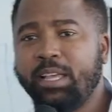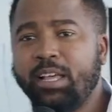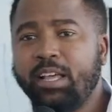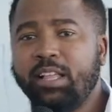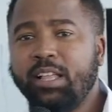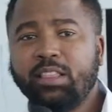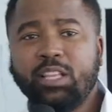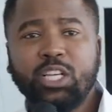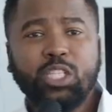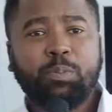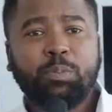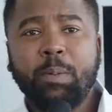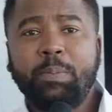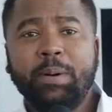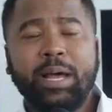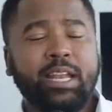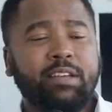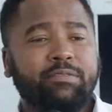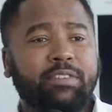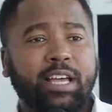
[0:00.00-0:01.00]
Those people are
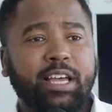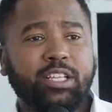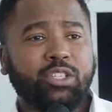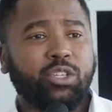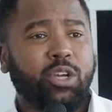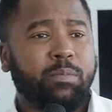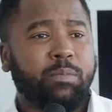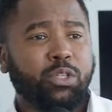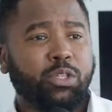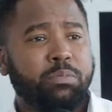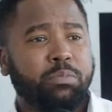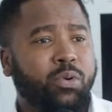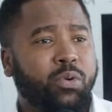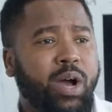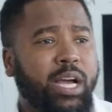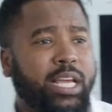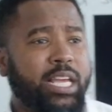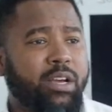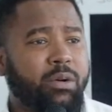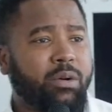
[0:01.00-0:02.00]
never enjoyable to be
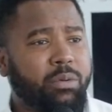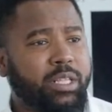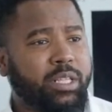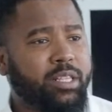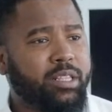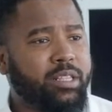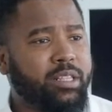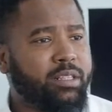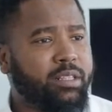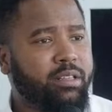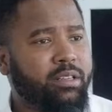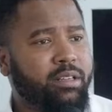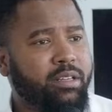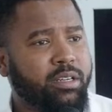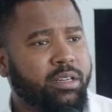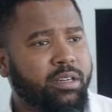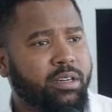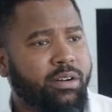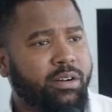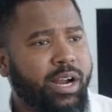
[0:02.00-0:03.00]
working with.
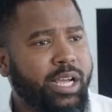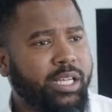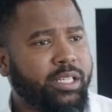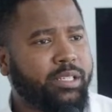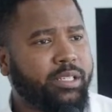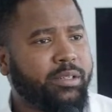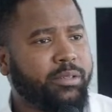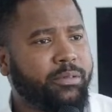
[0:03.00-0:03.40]
All right?